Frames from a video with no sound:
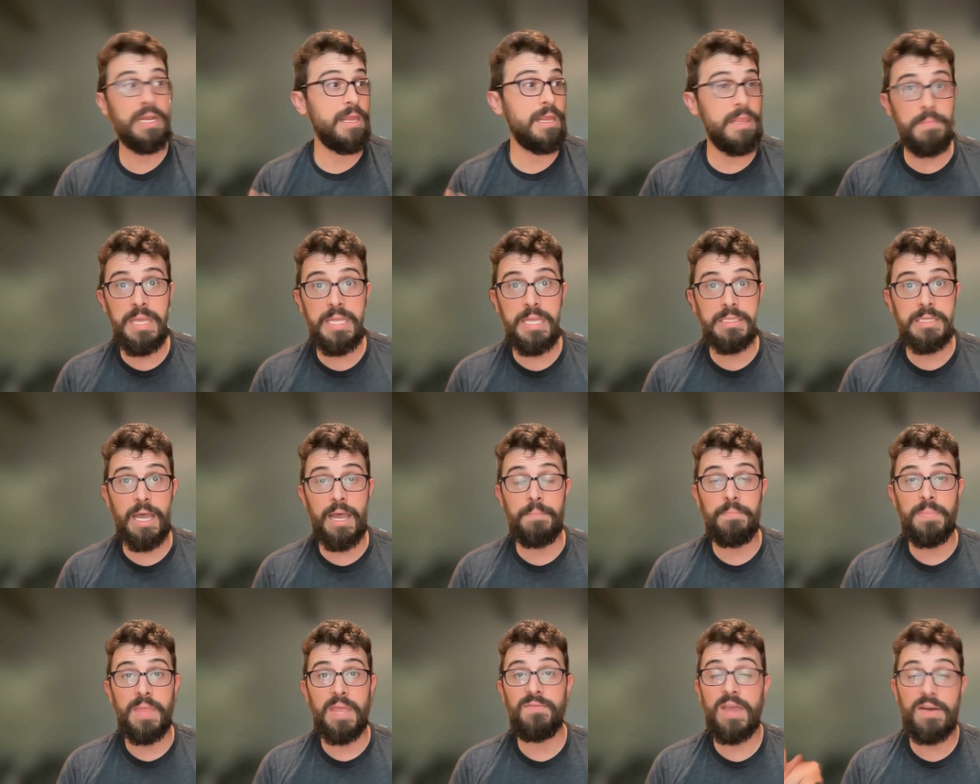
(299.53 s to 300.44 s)
And in the
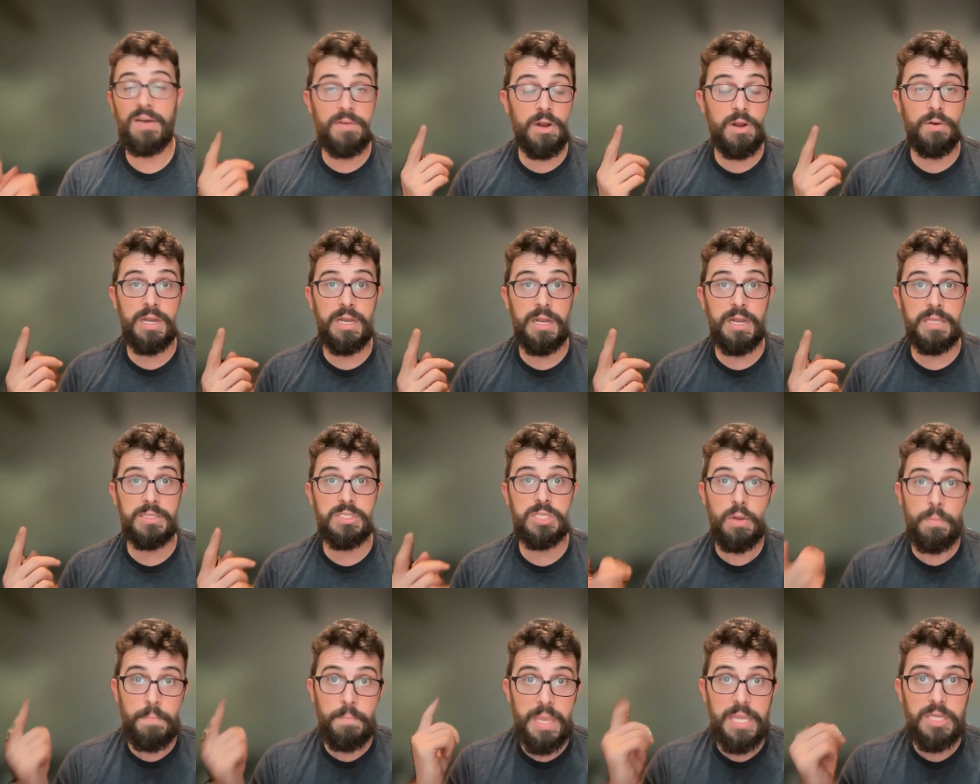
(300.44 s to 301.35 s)
meantime, if you haven't already done
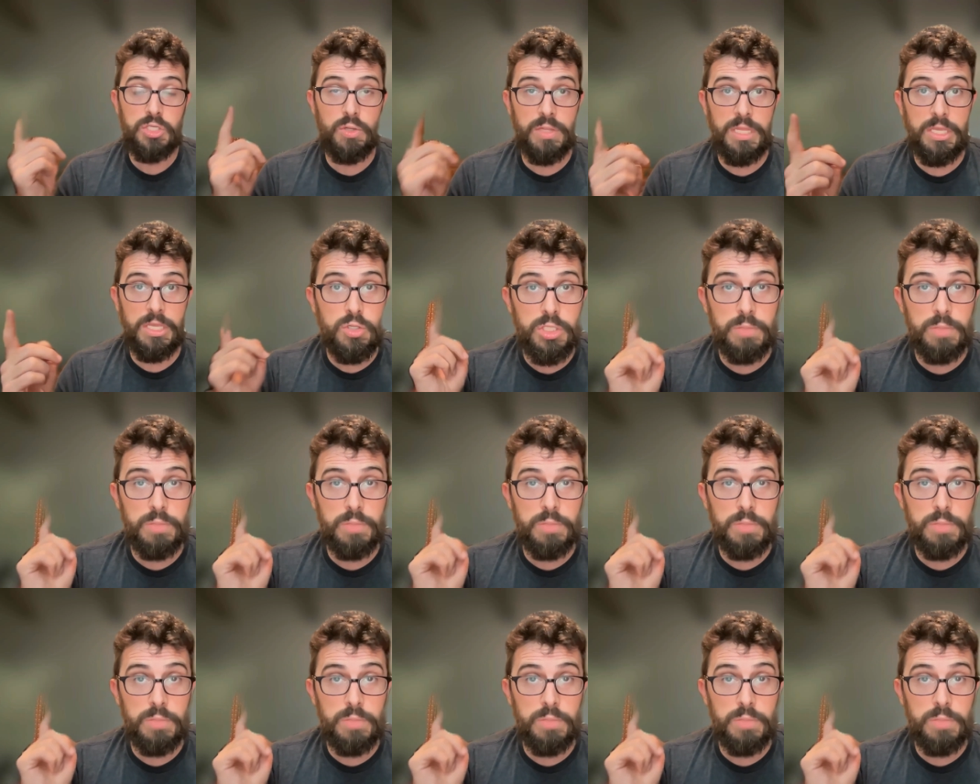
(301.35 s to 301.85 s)
so, make sure that you